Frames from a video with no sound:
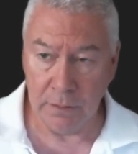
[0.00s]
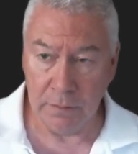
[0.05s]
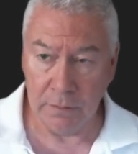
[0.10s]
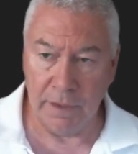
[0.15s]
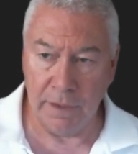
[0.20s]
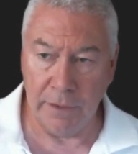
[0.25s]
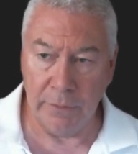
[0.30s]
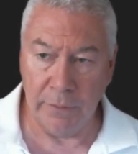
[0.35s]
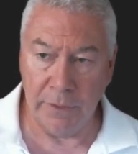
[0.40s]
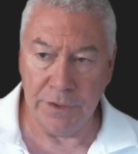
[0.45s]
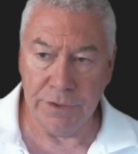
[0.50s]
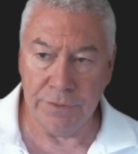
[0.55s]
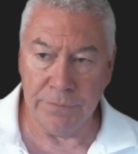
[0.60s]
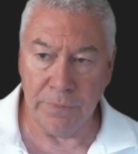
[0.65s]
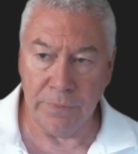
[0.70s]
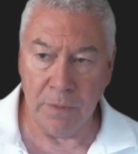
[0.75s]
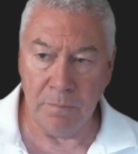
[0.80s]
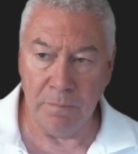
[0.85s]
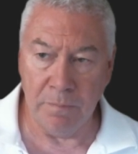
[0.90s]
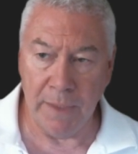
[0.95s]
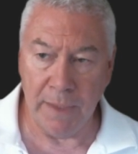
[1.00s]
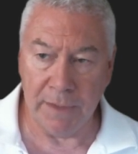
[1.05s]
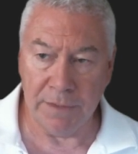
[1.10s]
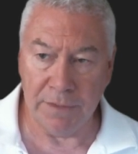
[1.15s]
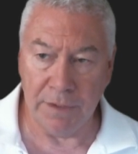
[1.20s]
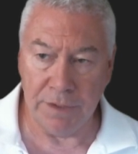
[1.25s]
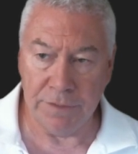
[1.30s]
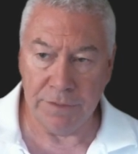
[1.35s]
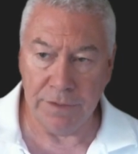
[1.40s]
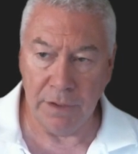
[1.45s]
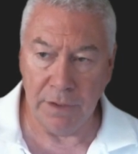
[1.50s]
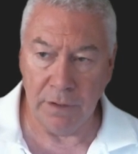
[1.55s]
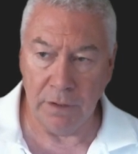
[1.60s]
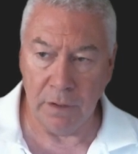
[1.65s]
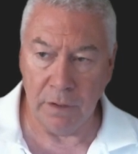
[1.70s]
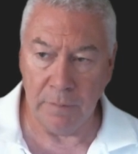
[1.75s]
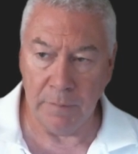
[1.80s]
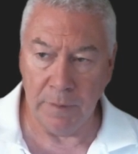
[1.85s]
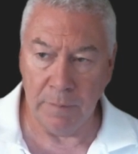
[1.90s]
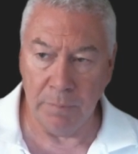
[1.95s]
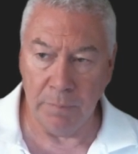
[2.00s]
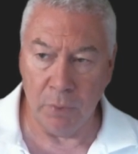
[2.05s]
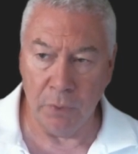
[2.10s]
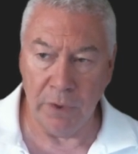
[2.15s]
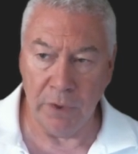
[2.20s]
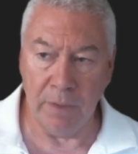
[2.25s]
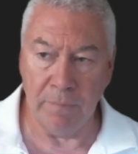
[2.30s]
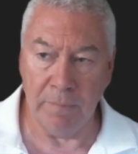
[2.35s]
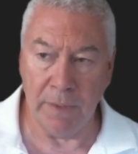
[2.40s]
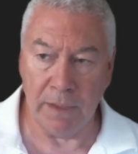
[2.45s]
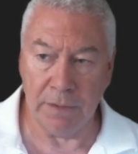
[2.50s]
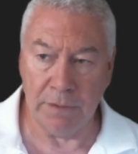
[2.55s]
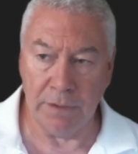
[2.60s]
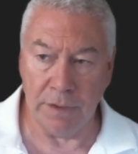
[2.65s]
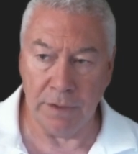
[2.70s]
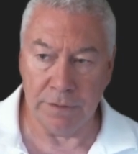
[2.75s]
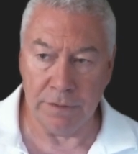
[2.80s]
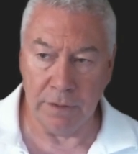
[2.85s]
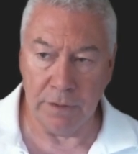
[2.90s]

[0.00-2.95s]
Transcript: Here it is. From backtesting, I'm importing backtest.